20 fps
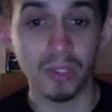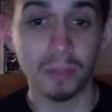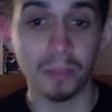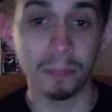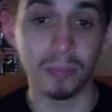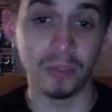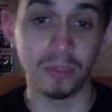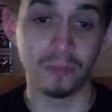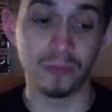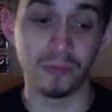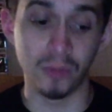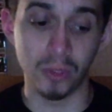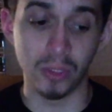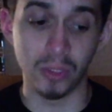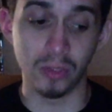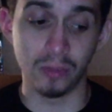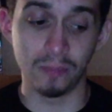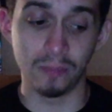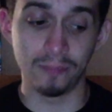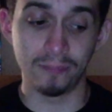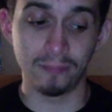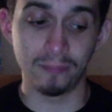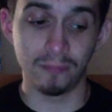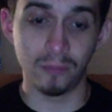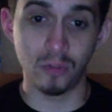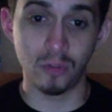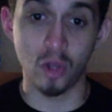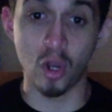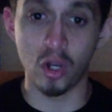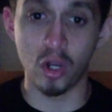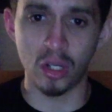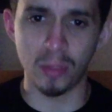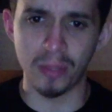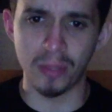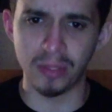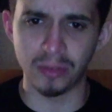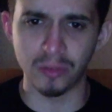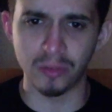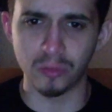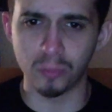But if you're going to talk
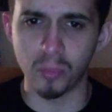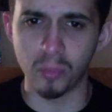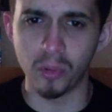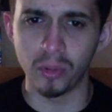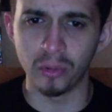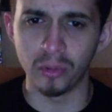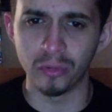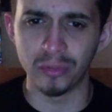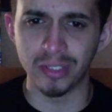about the spoilers